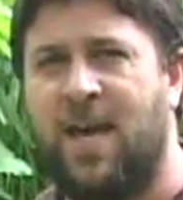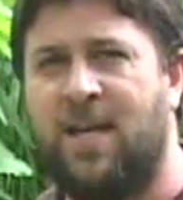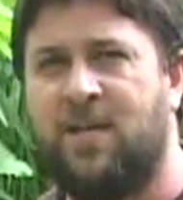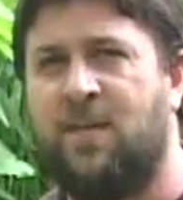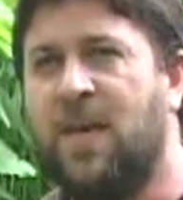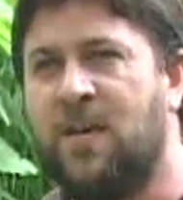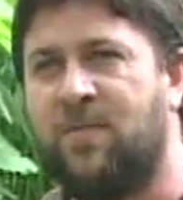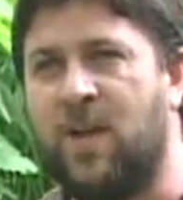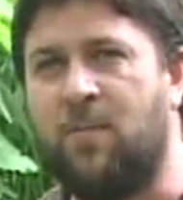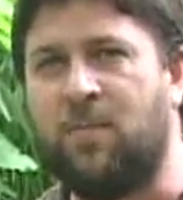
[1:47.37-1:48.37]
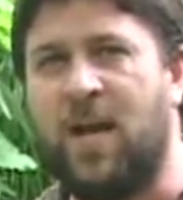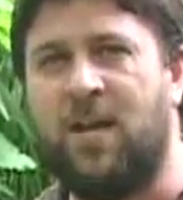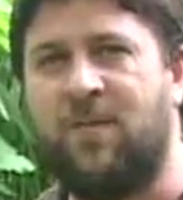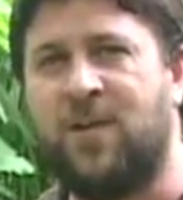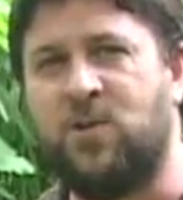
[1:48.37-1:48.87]
and to think of them
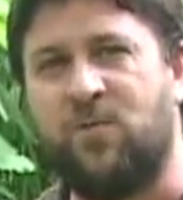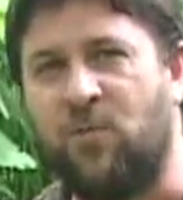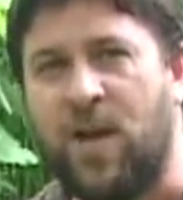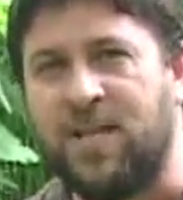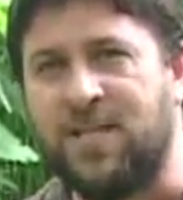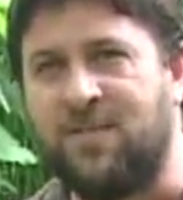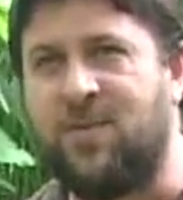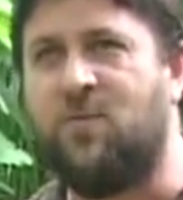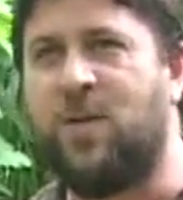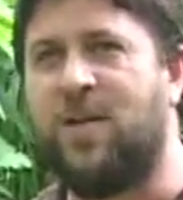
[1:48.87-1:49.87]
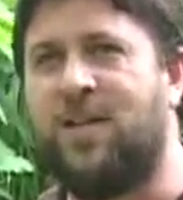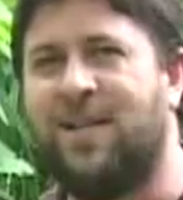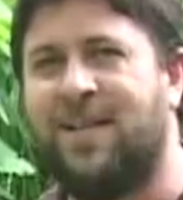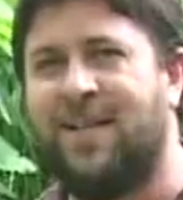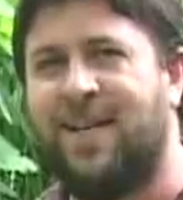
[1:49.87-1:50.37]
kind of as your friends, if you will.
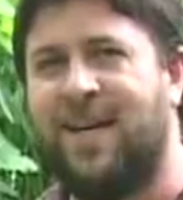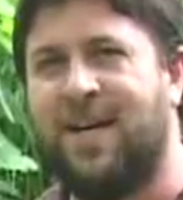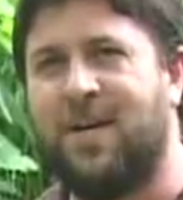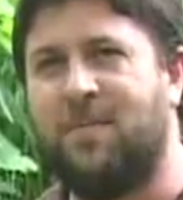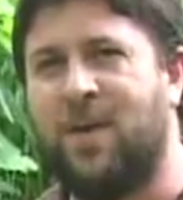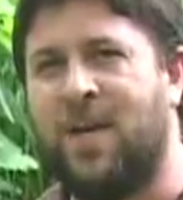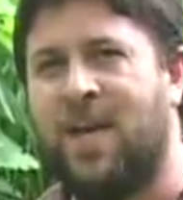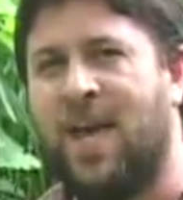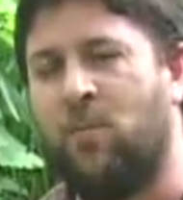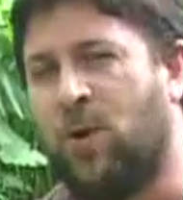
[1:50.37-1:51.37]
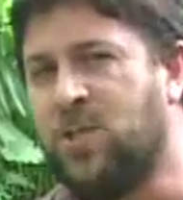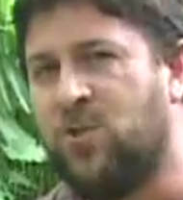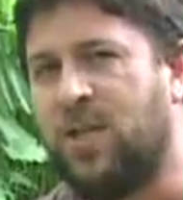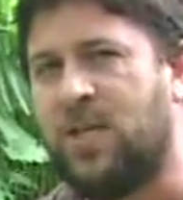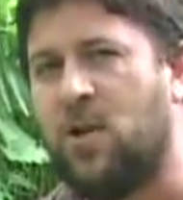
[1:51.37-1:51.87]
Um, and once
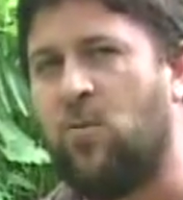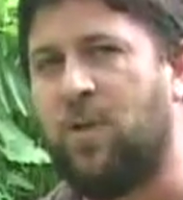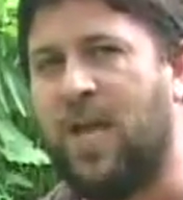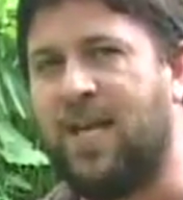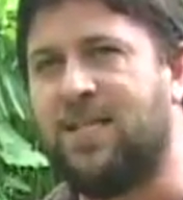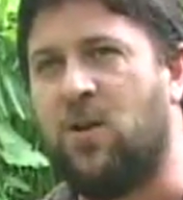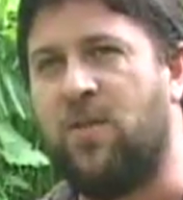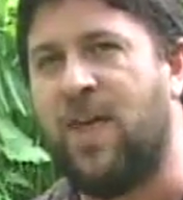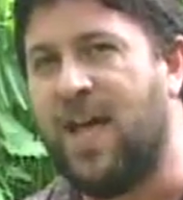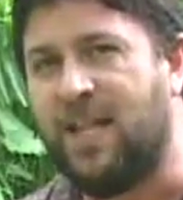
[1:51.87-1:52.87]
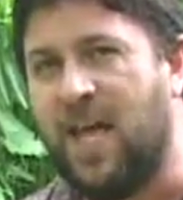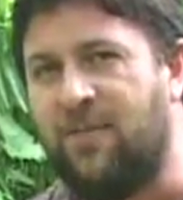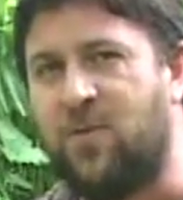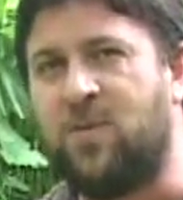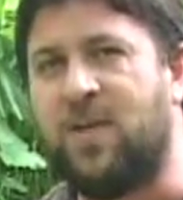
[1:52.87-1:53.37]
you get to know plants on that
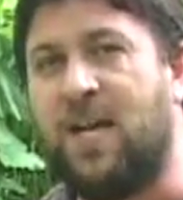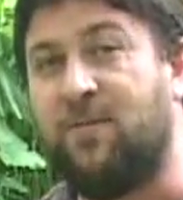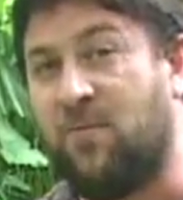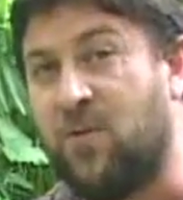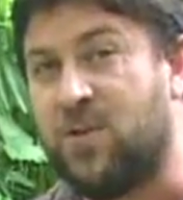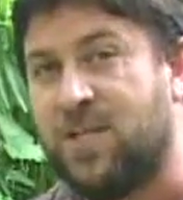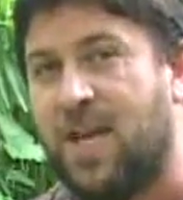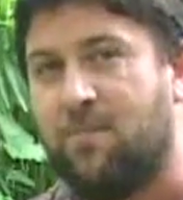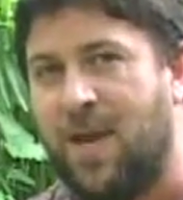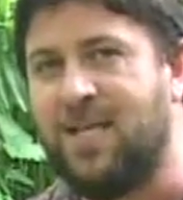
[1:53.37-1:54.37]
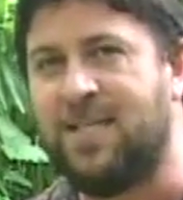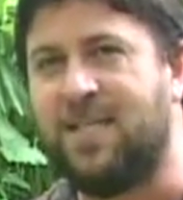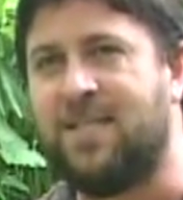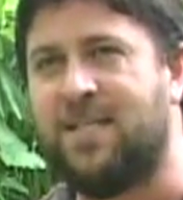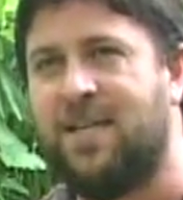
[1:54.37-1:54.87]
level, kind of a first name
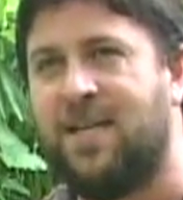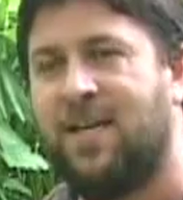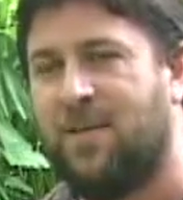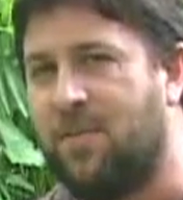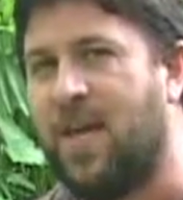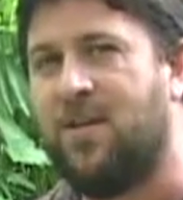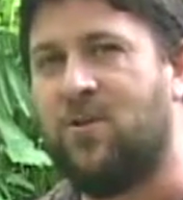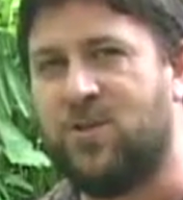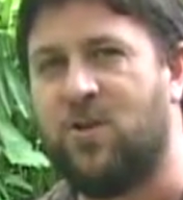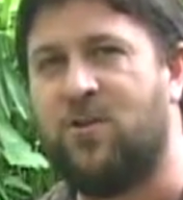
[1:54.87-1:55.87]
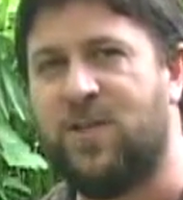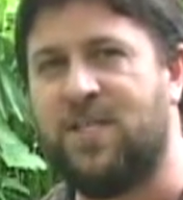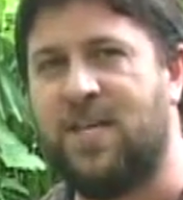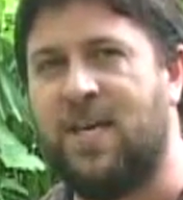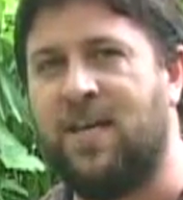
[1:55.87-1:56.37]
basis, then you'll start to
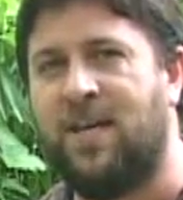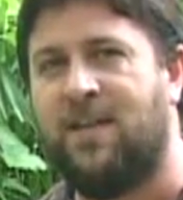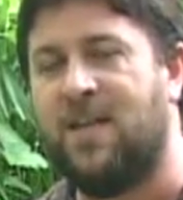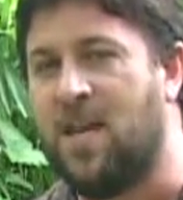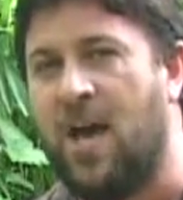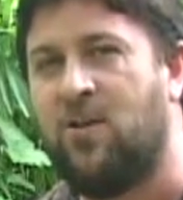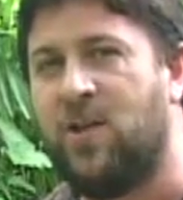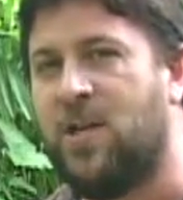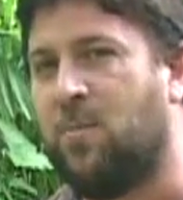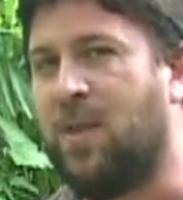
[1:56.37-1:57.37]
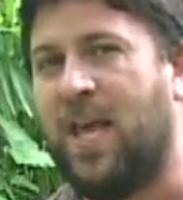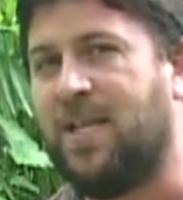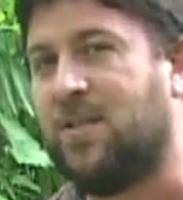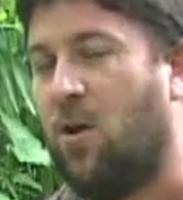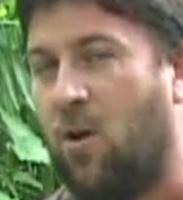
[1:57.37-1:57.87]
see that not only are
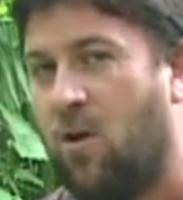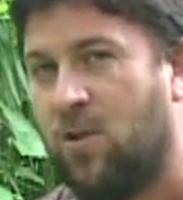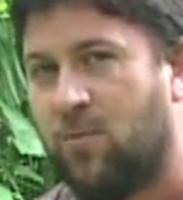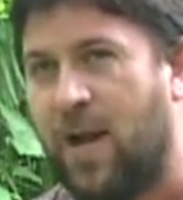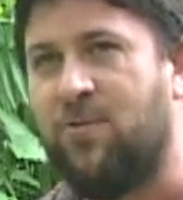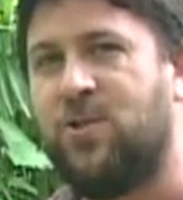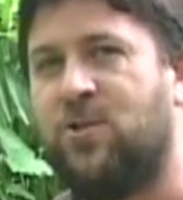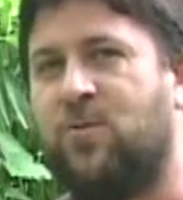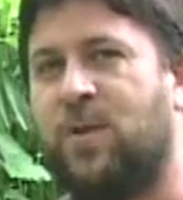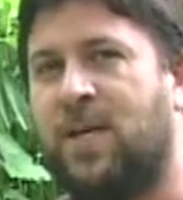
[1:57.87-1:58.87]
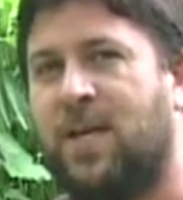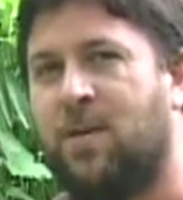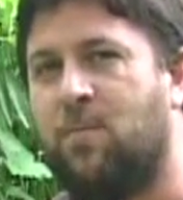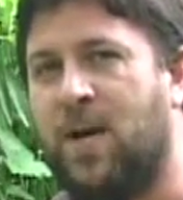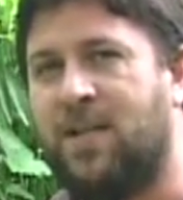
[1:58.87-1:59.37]
plants all around you,
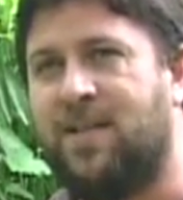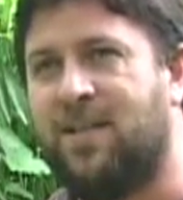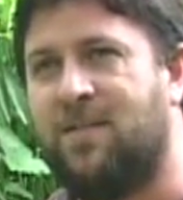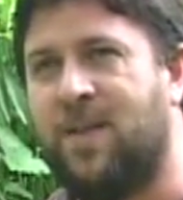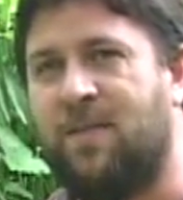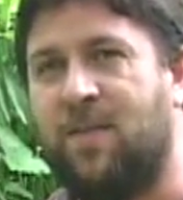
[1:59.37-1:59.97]
but that